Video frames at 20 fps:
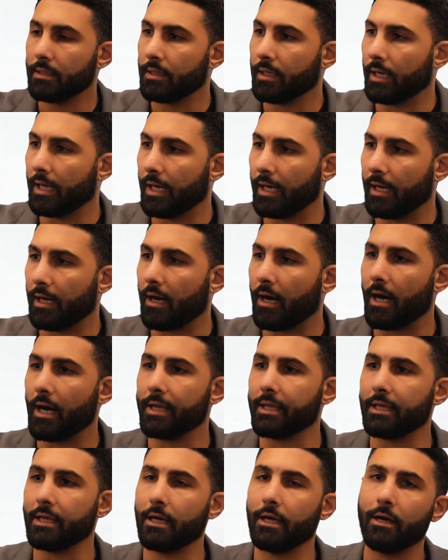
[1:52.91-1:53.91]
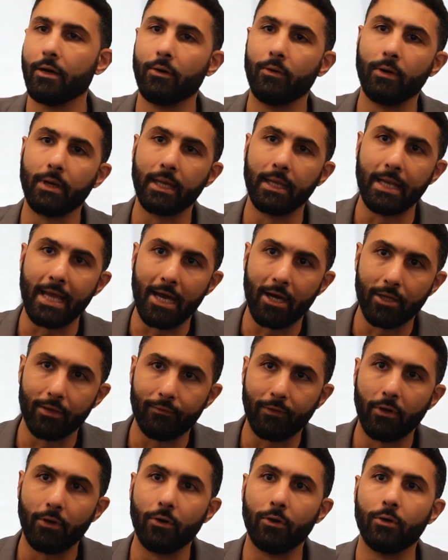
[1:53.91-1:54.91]
audio and out
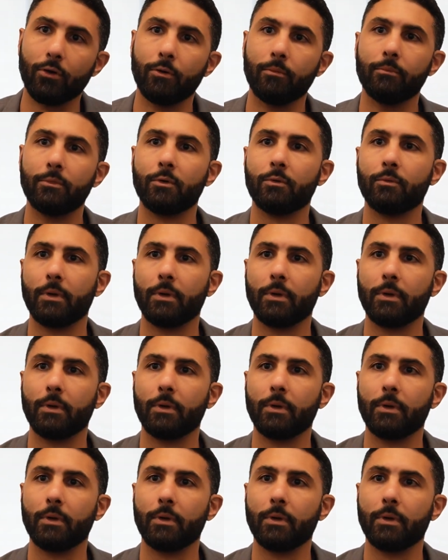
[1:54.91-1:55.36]
of home,